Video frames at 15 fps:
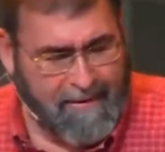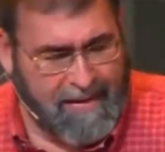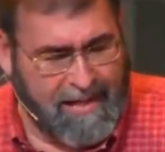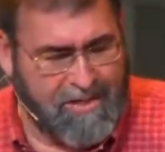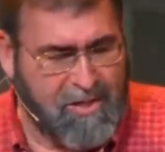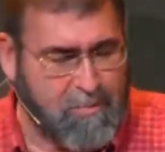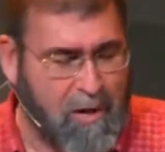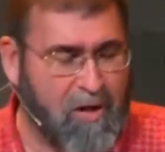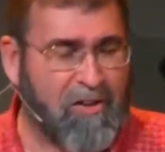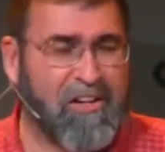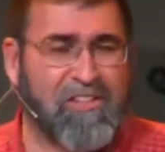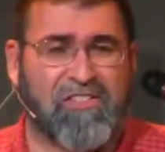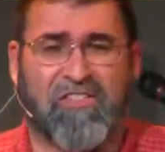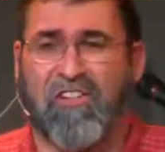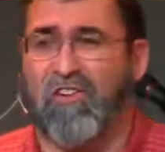It's about
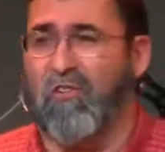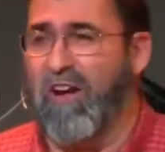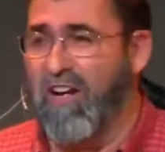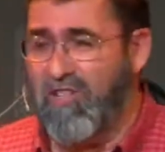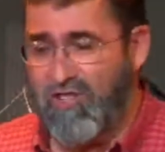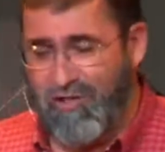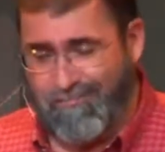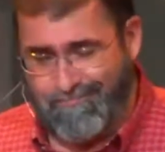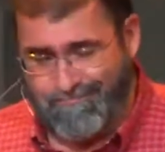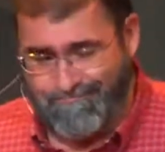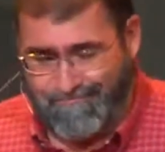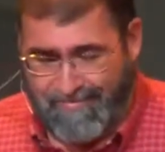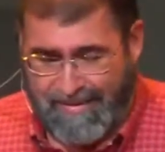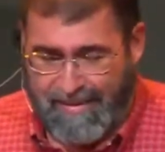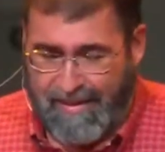consideration.
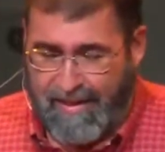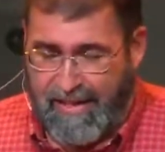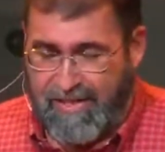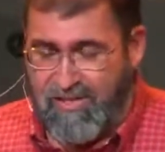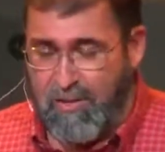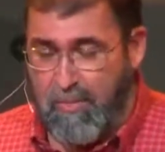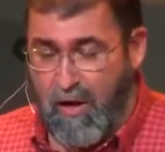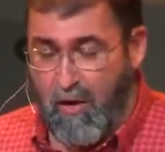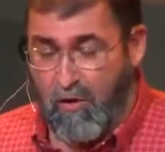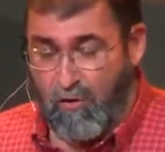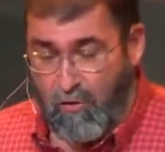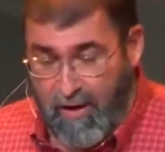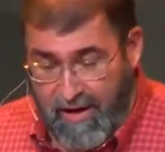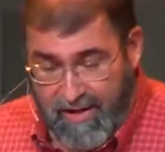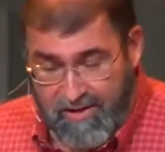It's about
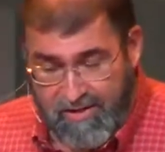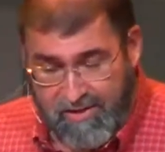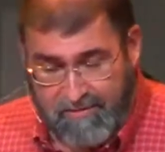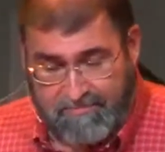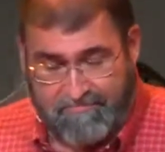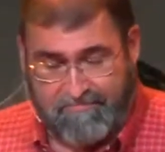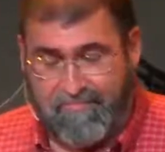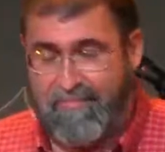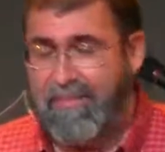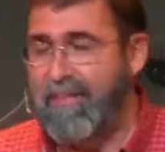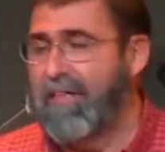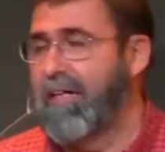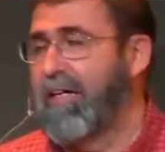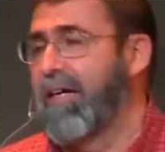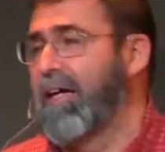grace.
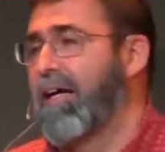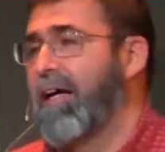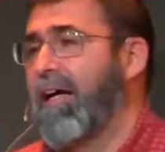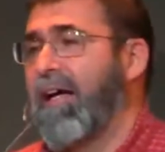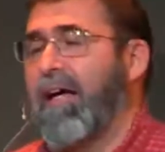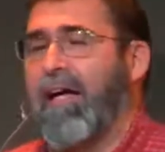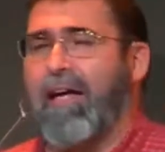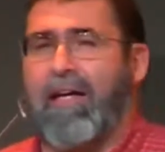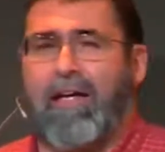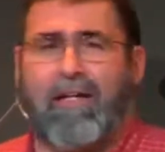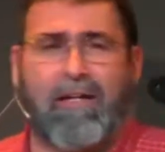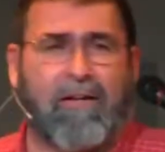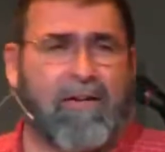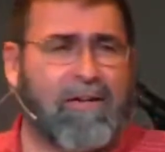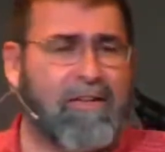
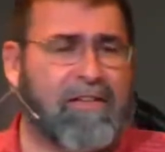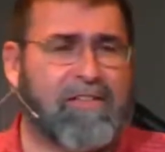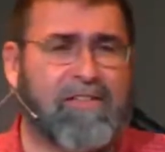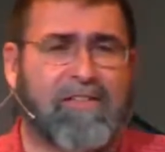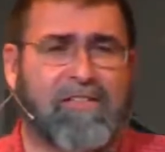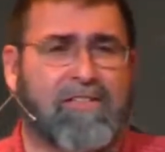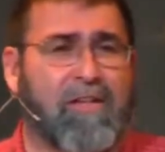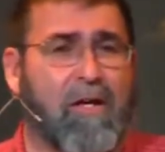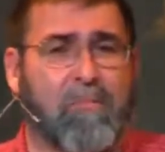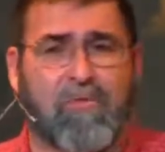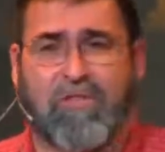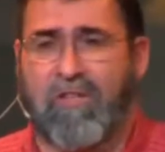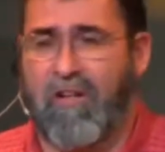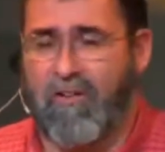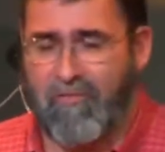And this is dumb
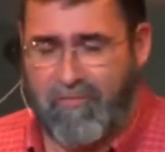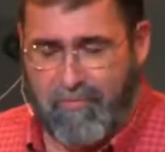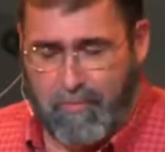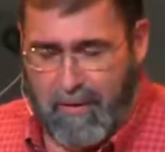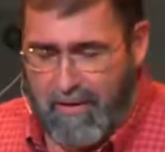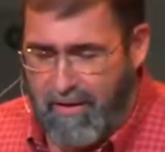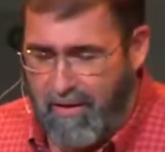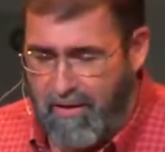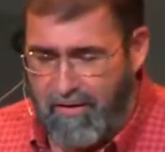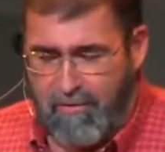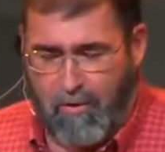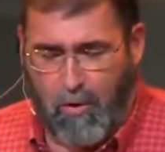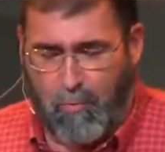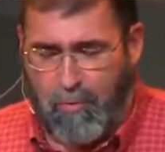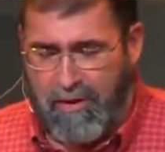stuff, but
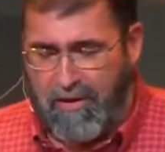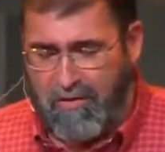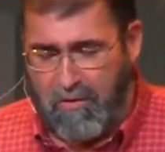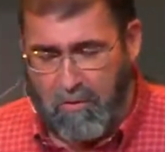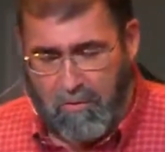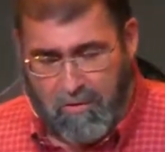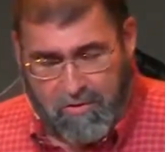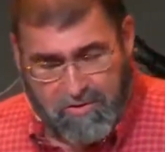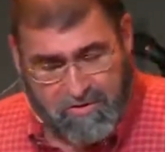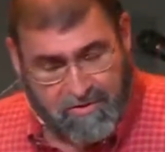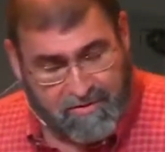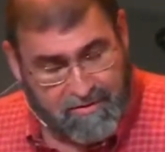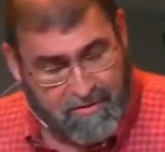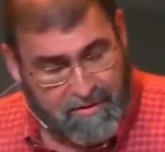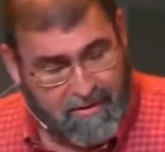opening
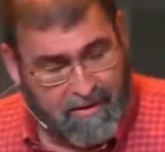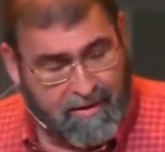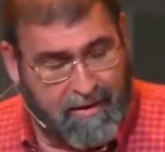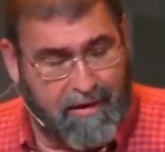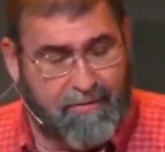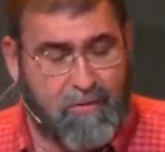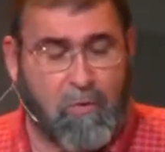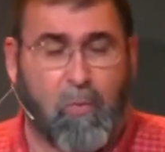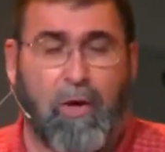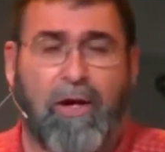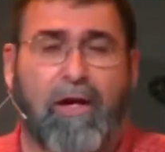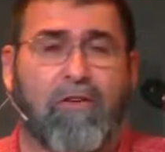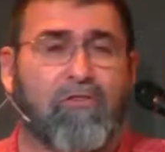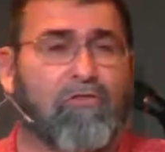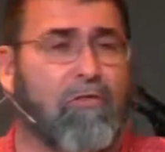doors, giving
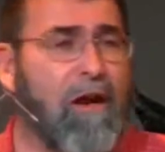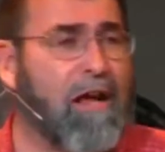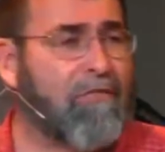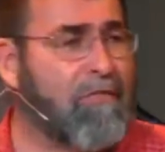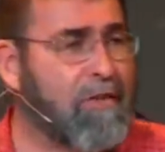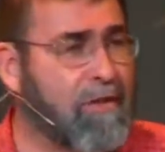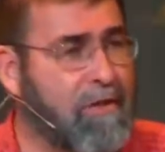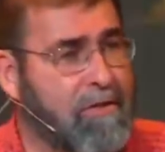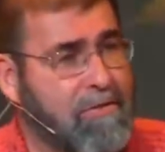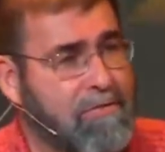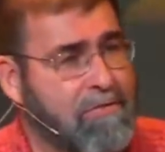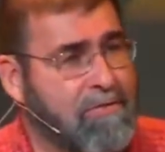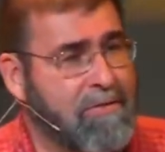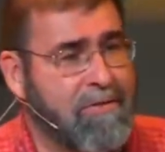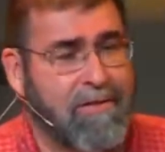way in traffic,
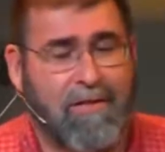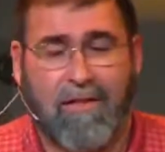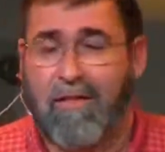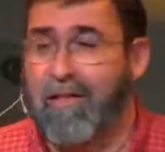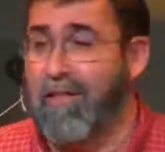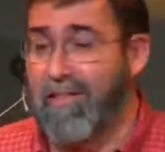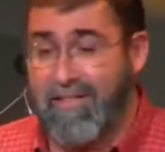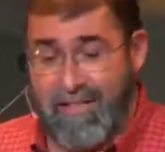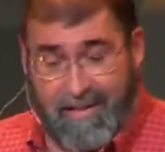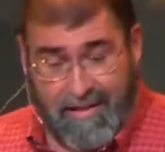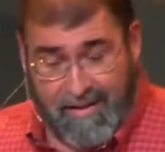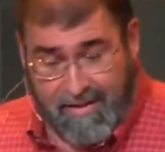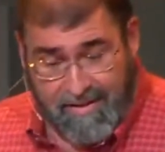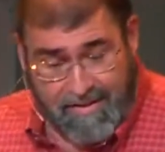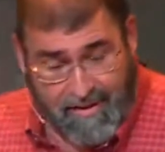
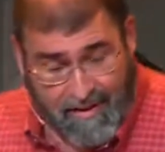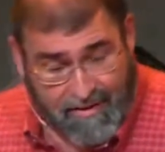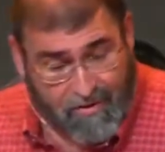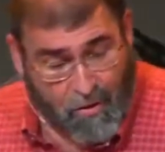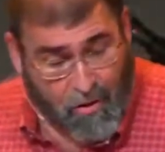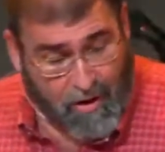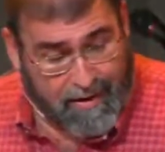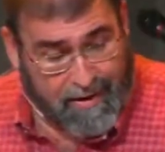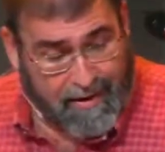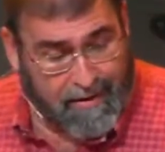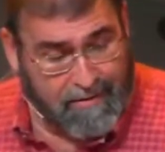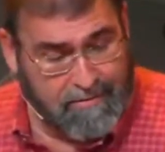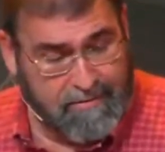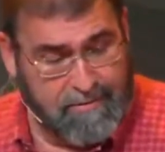listening instead of talking,